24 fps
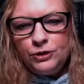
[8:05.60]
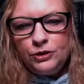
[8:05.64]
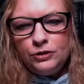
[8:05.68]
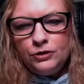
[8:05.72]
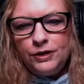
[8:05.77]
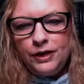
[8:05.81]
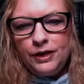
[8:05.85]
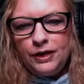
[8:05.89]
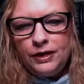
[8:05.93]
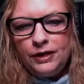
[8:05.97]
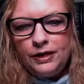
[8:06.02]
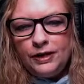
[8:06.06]

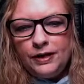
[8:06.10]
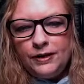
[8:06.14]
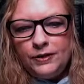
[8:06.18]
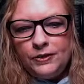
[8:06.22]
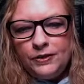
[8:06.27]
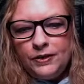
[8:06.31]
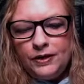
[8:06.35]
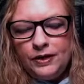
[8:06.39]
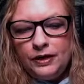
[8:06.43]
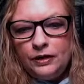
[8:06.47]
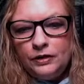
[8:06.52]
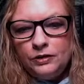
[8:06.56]
day-to-day
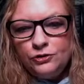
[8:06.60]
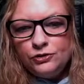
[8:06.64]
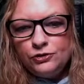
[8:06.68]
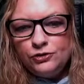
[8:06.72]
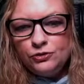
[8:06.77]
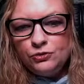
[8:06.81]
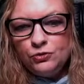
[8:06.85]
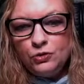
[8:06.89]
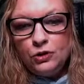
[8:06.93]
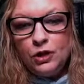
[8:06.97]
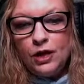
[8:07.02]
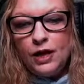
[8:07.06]
things.
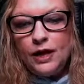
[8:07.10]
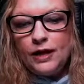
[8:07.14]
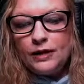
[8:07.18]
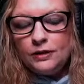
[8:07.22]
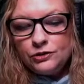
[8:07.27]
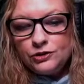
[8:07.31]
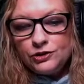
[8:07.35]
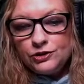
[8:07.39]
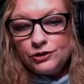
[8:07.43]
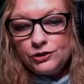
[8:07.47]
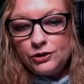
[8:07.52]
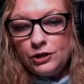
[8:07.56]
School hadn't
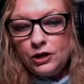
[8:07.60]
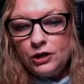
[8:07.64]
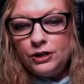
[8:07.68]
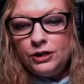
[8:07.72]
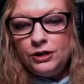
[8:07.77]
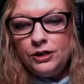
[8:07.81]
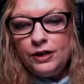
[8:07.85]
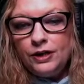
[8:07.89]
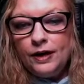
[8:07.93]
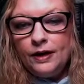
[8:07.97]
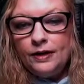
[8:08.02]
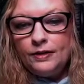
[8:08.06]
started
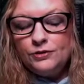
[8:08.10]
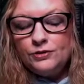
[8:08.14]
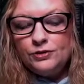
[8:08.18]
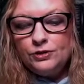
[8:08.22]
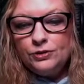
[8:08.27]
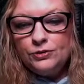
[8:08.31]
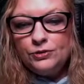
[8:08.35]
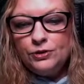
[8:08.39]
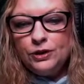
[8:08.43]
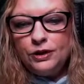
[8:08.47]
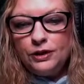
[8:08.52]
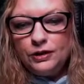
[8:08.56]
yet, so
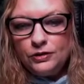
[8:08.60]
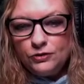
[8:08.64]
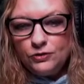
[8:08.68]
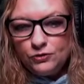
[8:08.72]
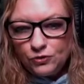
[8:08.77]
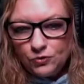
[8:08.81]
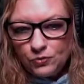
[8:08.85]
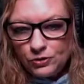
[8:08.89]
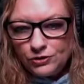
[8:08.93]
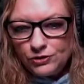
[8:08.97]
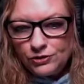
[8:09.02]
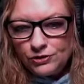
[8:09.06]
the kids
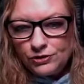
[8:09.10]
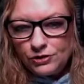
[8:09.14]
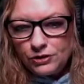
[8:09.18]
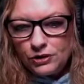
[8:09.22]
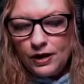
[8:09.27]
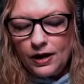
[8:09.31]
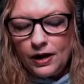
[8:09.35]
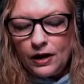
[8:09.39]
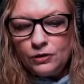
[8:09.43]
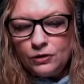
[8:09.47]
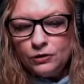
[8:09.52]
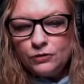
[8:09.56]
were still
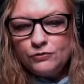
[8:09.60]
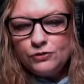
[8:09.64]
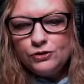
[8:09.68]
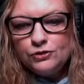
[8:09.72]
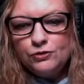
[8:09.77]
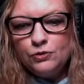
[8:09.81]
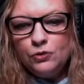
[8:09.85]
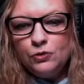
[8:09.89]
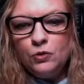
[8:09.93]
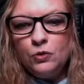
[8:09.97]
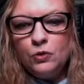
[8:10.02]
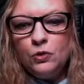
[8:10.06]
out of
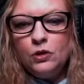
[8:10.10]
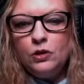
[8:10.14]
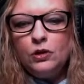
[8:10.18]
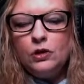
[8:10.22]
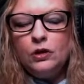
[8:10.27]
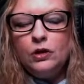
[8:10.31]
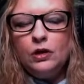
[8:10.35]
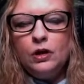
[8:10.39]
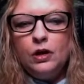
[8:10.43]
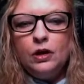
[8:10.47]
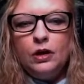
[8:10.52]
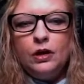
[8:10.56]
school.
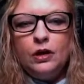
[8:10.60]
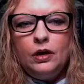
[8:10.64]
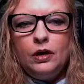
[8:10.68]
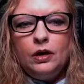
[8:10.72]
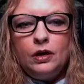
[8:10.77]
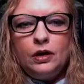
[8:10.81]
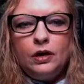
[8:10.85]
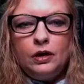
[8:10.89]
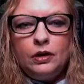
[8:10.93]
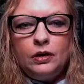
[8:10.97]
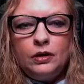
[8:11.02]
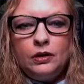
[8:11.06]

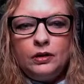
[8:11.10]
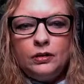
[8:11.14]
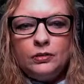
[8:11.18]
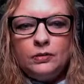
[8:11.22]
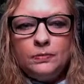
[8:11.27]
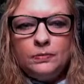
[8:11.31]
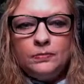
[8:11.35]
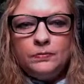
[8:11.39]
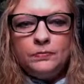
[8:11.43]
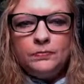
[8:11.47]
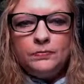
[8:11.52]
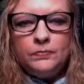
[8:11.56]

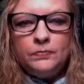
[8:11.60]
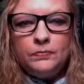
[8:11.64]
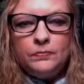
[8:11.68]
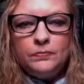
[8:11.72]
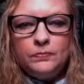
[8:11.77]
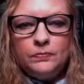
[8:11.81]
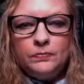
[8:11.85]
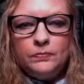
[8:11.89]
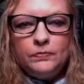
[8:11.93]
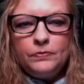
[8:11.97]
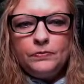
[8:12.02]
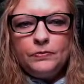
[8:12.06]
The
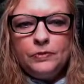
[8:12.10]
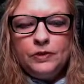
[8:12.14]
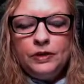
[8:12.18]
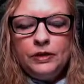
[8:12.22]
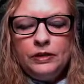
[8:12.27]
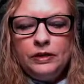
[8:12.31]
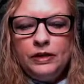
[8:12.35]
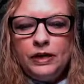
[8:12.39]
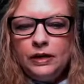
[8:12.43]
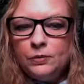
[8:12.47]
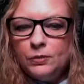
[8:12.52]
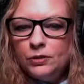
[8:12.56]

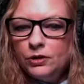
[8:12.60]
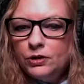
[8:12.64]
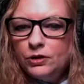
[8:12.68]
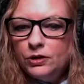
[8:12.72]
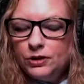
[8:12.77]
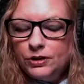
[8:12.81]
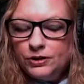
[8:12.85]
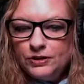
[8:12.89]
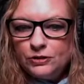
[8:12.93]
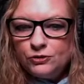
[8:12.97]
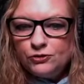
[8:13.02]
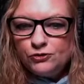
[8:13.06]
neighborhood
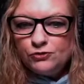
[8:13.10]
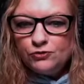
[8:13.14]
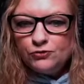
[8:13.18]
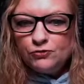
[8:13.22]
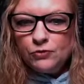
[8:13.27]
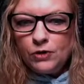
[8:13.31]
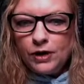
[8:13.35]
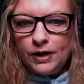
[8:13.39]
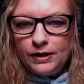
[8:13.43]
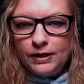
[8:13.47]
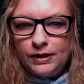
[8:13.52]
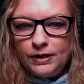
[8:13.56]
that's
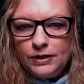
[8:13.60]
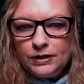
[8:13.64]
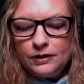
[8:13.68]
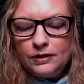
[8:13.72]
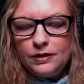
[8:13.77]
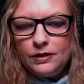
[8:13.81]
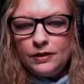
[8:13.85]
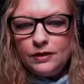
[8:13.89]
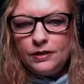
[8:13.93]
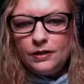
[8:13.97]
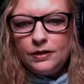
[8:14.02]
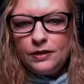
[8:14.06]
right
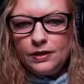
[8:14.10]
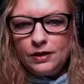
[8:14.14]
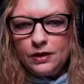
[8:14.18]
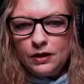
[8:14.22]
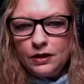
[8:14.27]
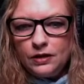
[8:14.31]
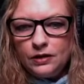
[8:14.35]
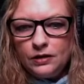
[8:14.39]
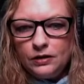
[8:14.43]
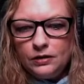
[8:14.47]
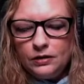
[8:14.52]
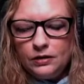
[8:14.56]

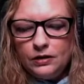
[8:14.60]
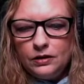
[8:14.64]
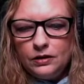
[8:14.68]
there.